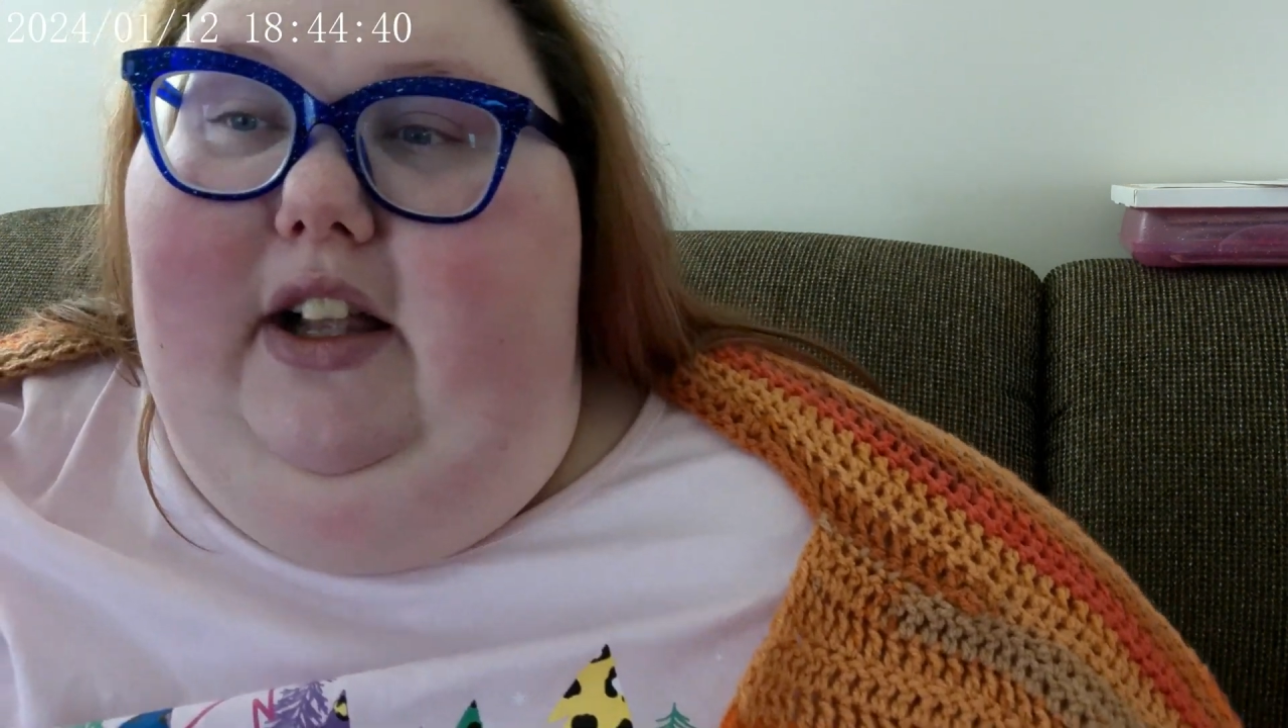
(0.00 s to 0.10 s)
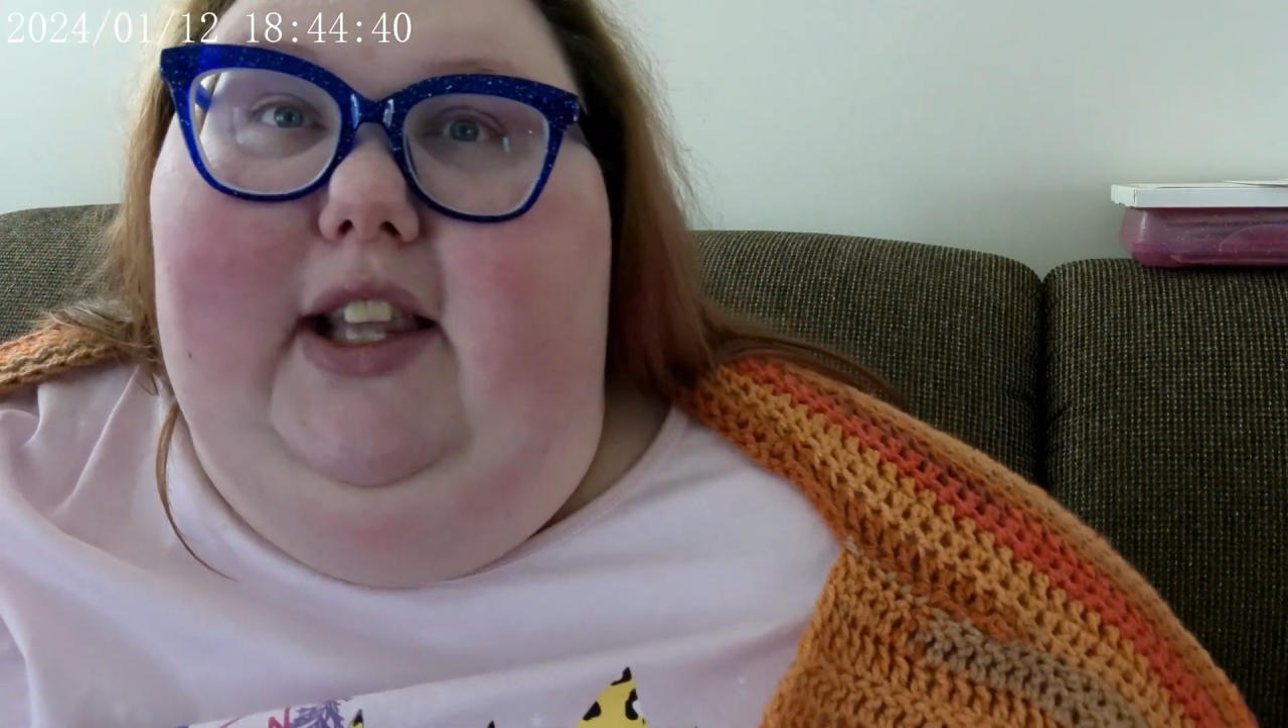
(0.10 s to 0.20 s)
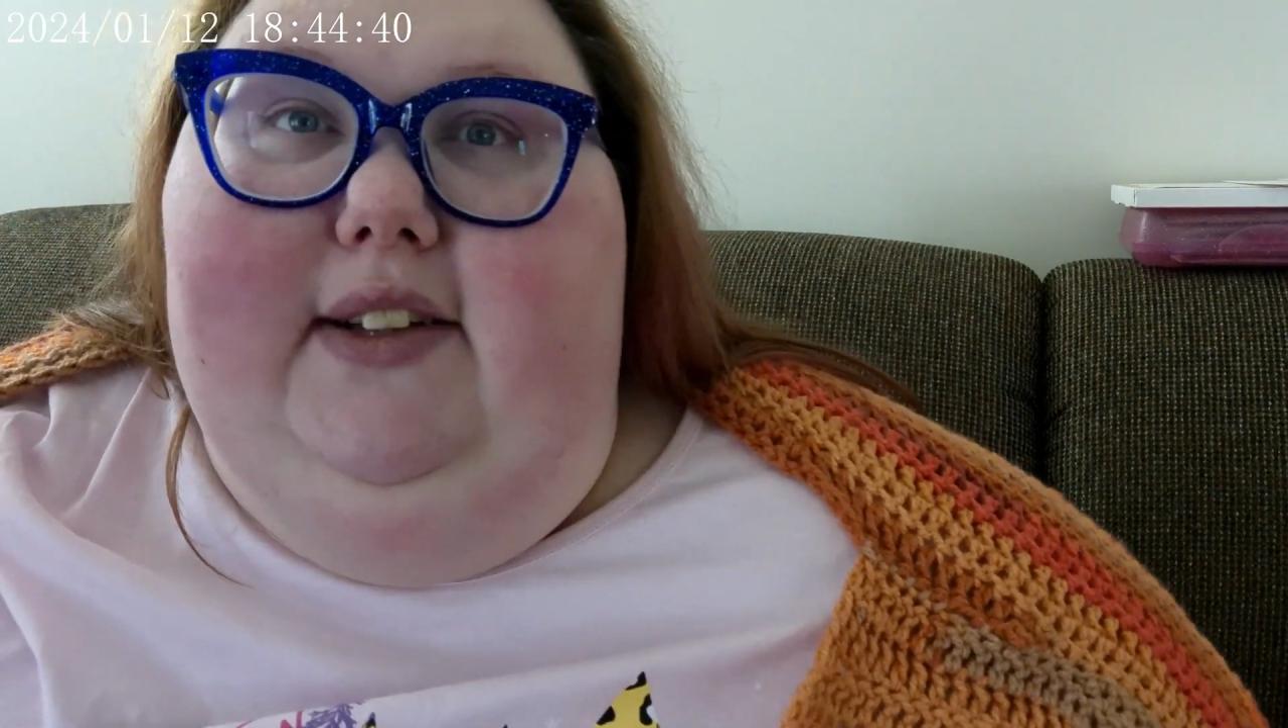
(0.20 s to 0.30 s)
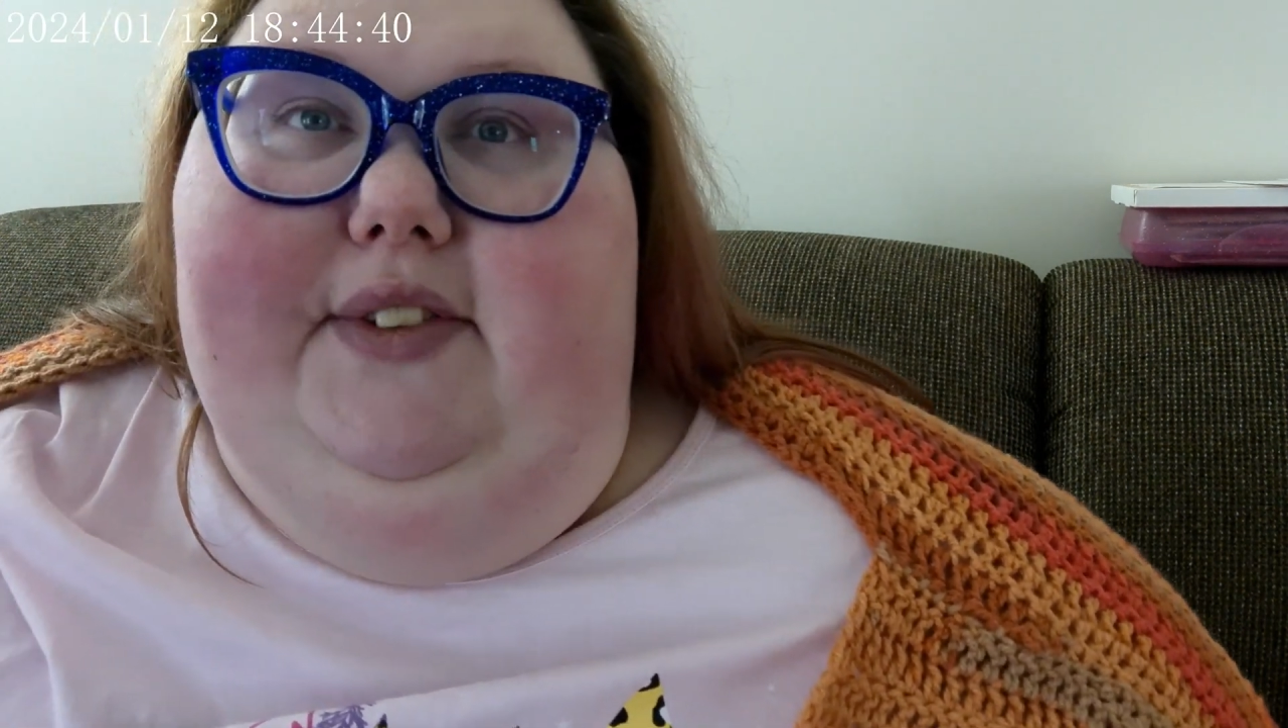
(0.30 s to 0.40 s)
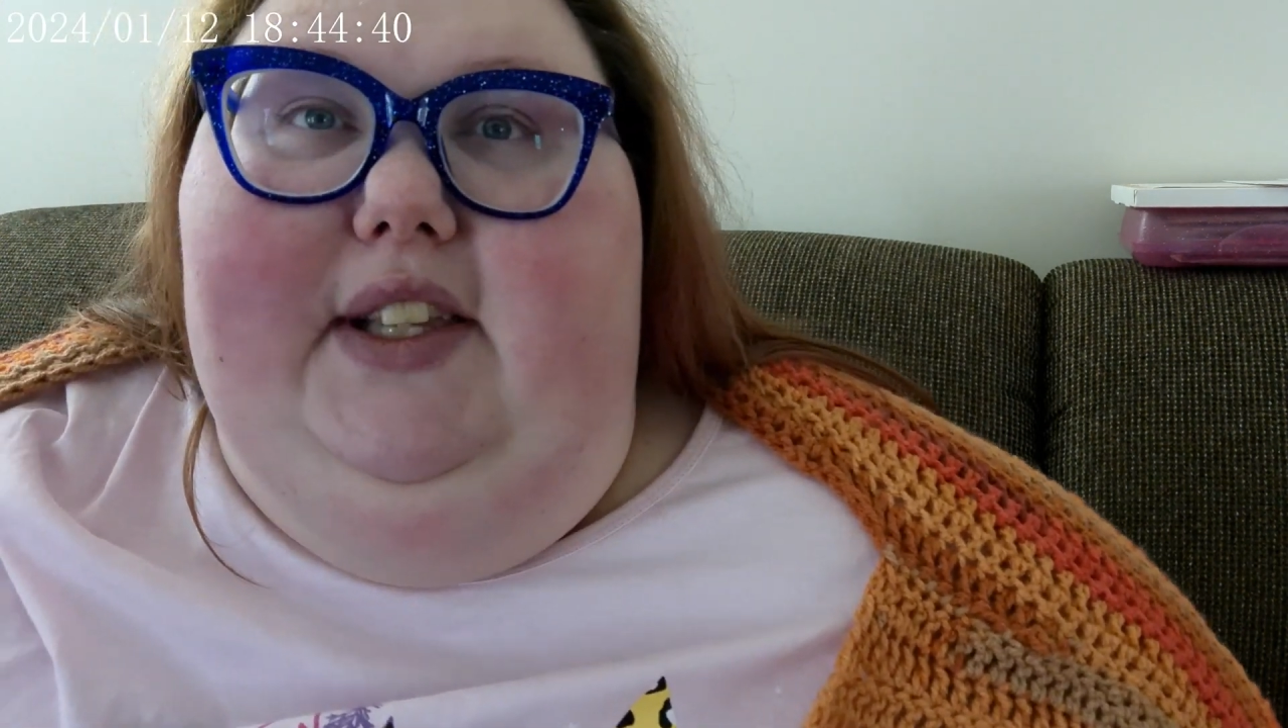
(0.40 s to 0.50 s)

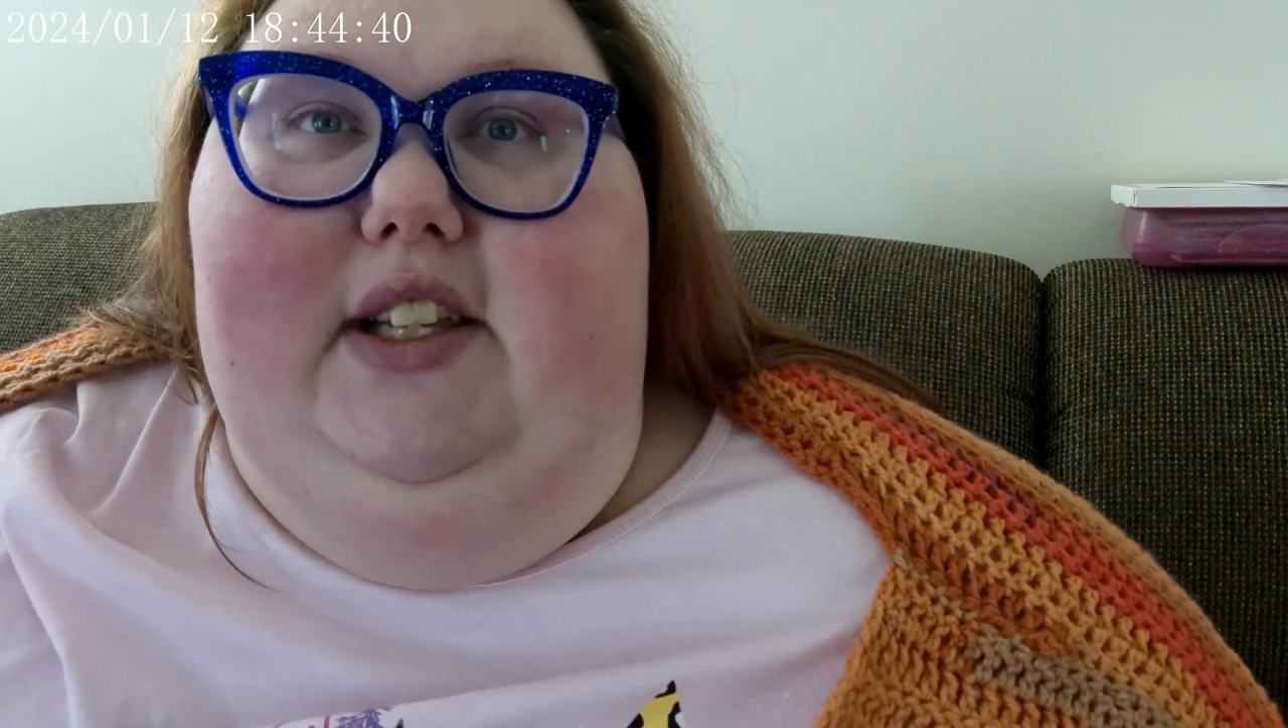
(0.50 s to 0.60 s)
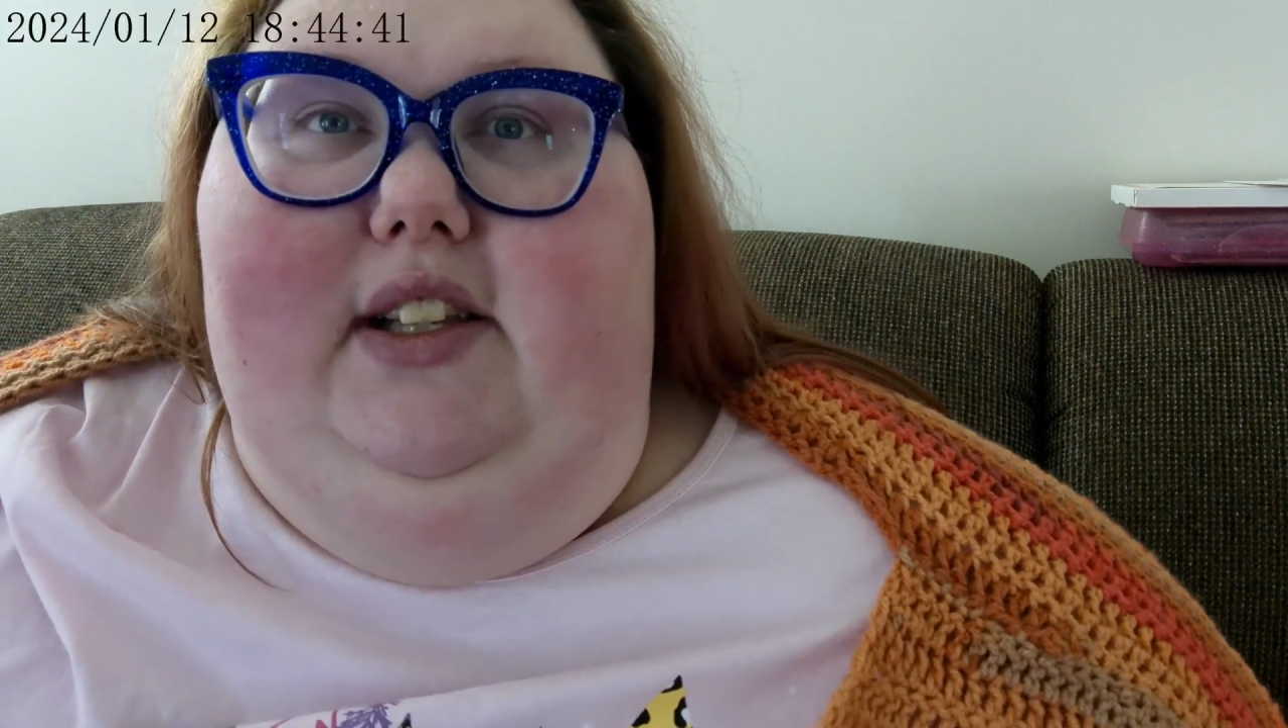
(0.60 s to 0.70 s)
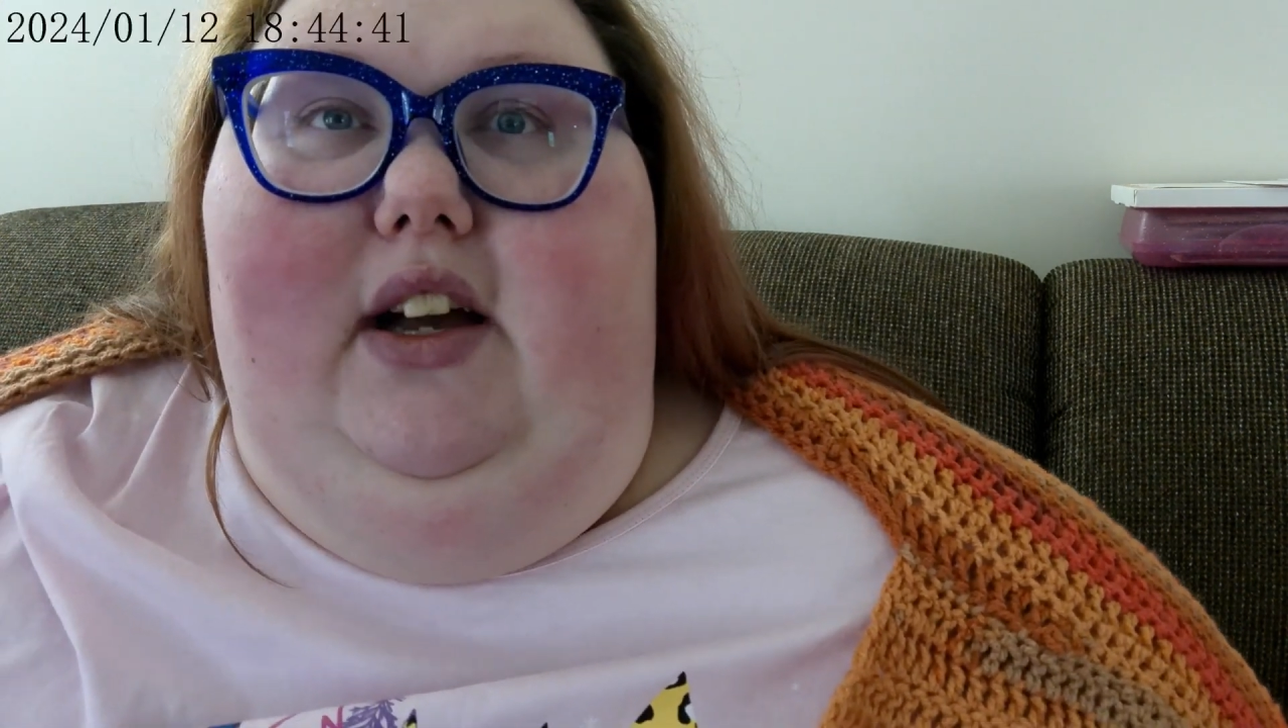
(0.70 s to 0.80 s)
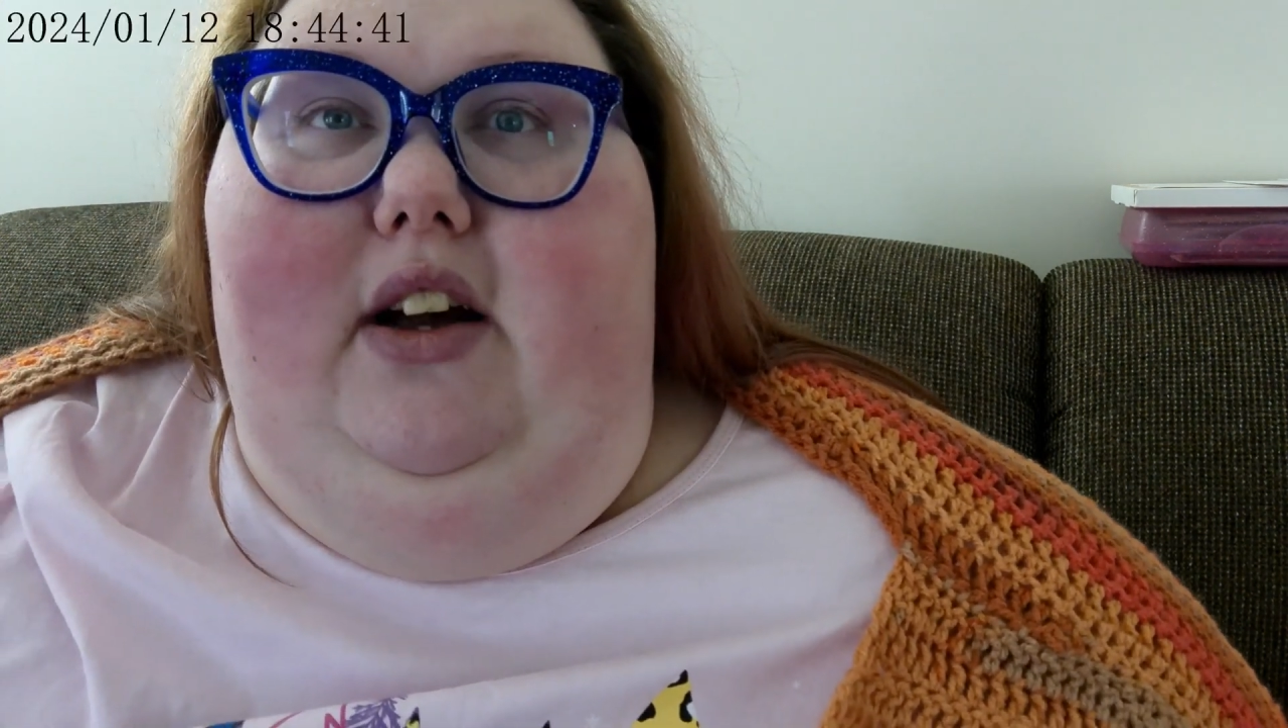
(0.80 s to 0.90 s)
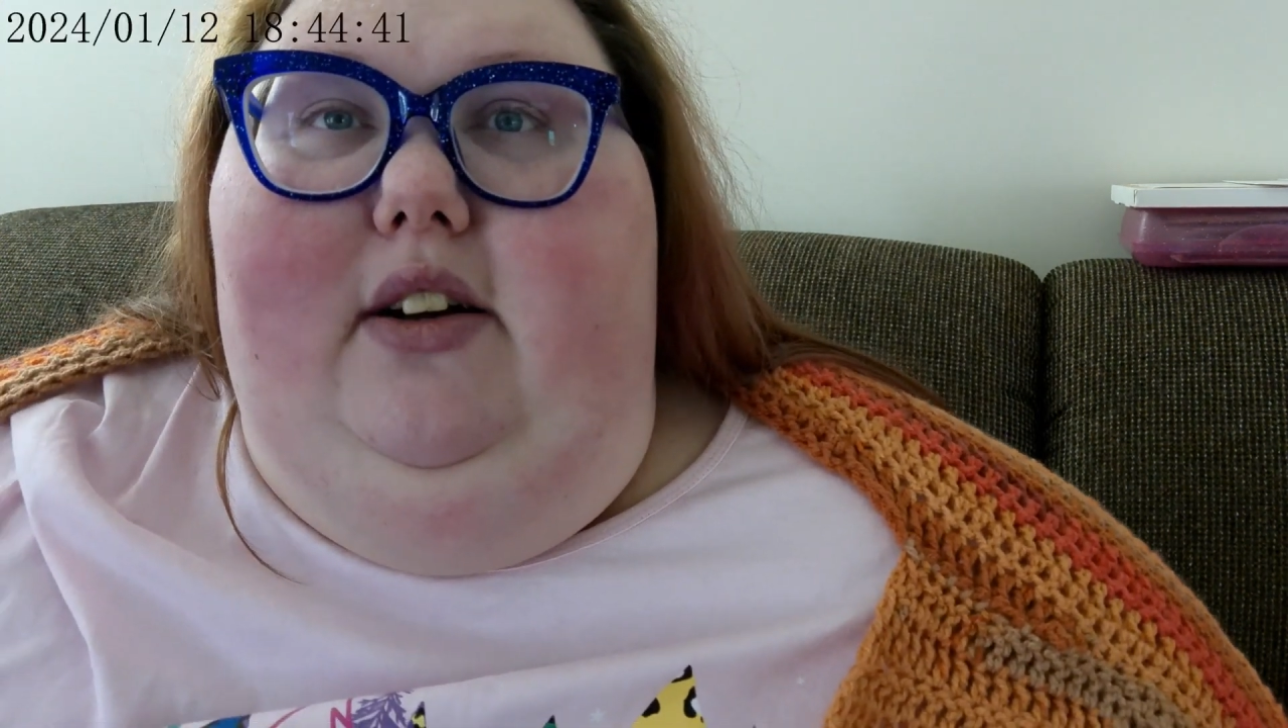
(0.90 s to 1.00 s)
lovely